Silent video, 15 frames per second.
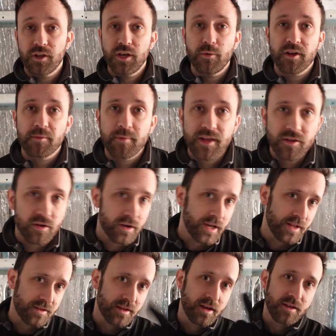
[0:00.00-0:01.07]
the USB
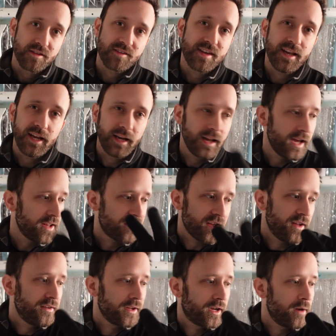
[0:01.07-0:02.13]
sockets, ceiling lights,
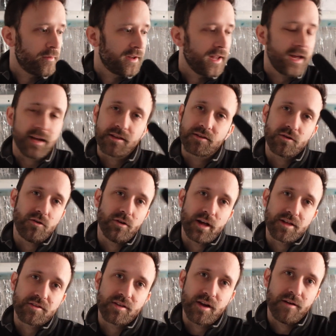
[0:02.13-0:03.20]
undercupboard lights, all
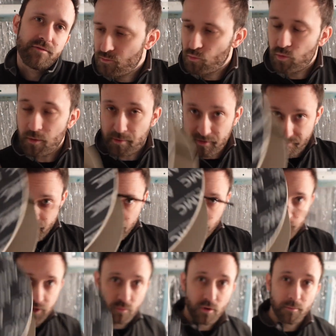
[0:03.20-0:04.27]
that stuff will be fine
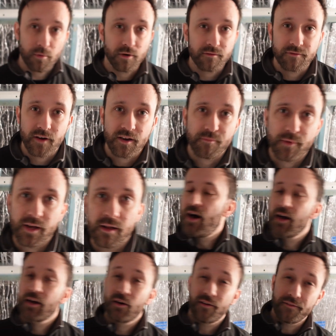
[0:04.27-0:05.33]
with a 1.5mm.
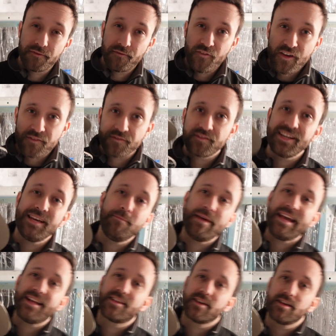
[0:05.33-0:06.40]
I got 50
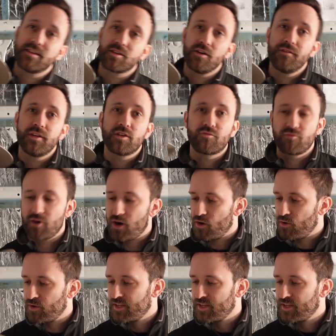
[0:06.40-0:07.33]
meters on this roll.